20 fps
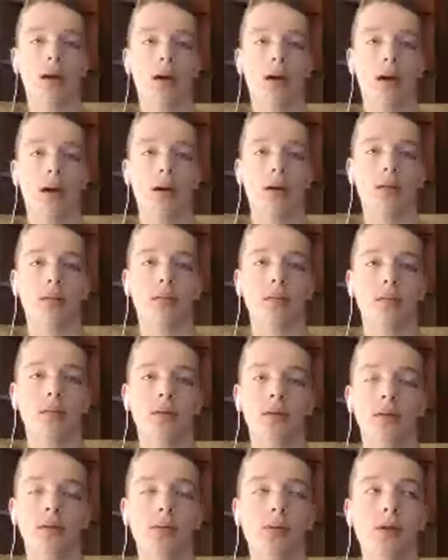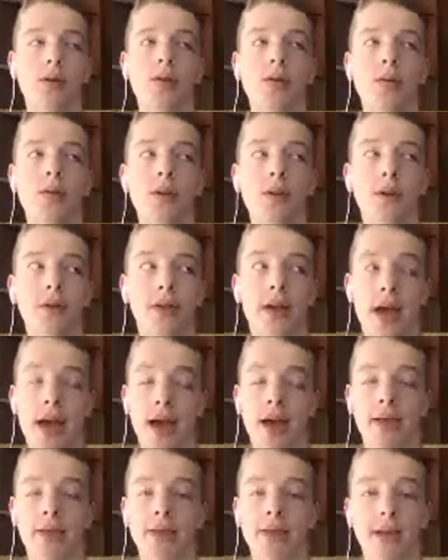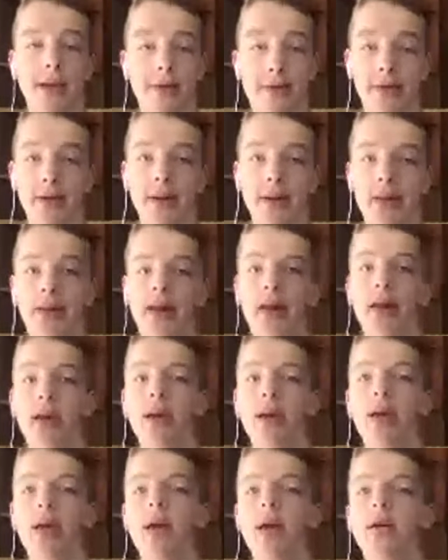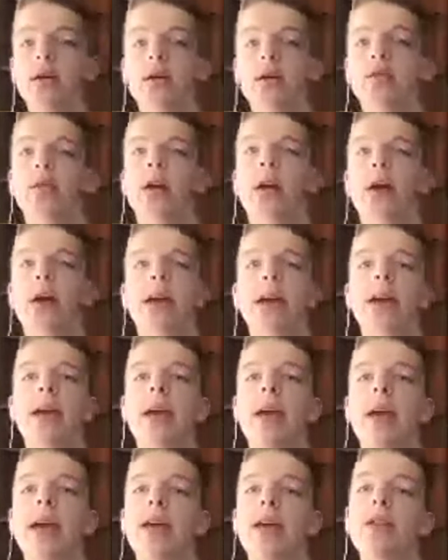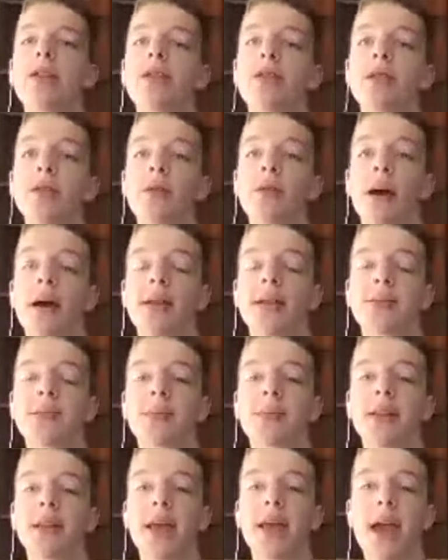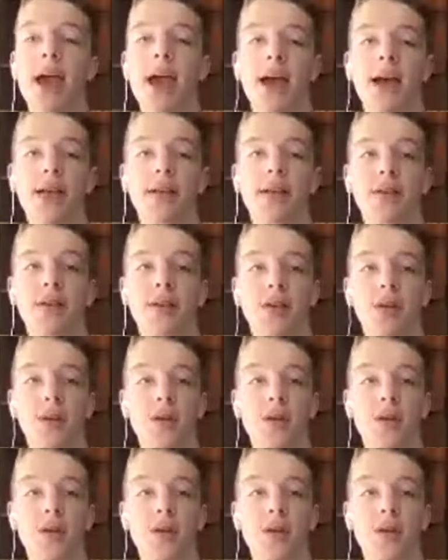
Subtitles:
So use your tags definitely. try and do as many as